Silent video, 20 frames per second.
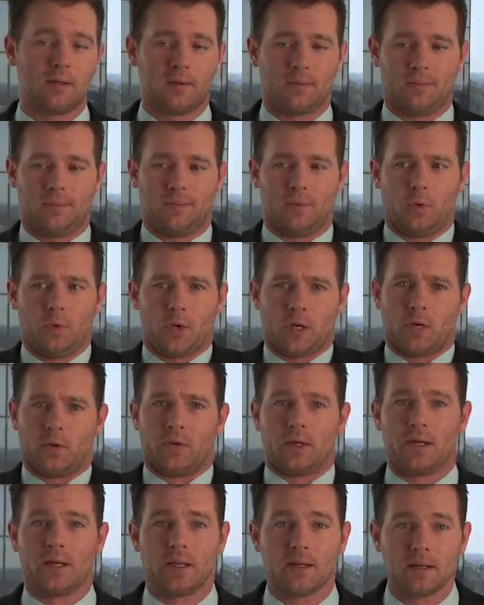but we
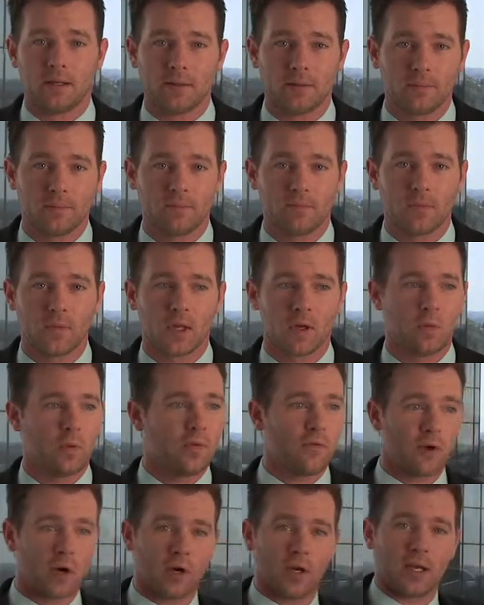don't need it. We've
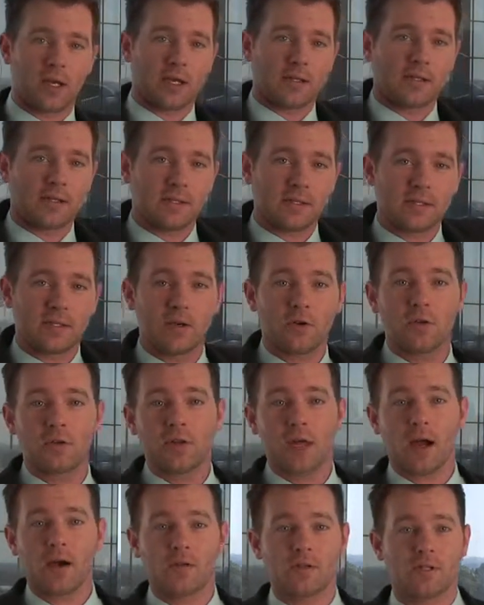already got
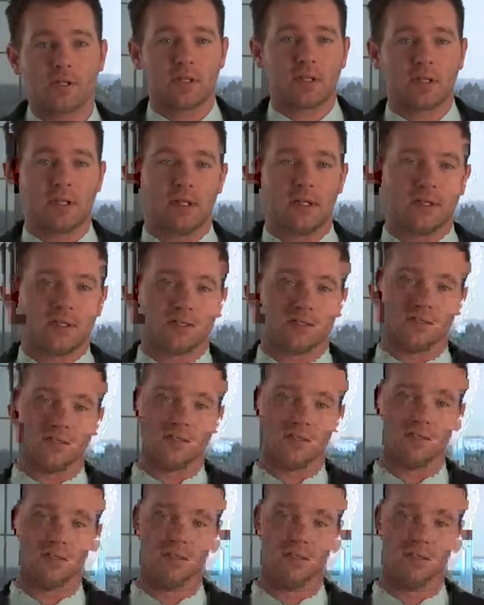600,000 clients.